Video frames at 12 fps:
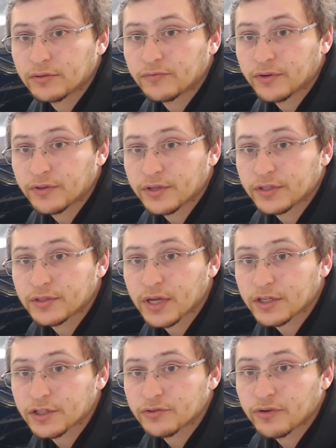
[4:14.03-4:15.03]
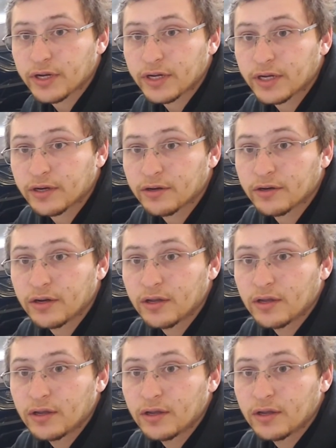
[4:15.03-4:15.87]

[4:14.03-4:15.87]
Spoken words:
for this section right here,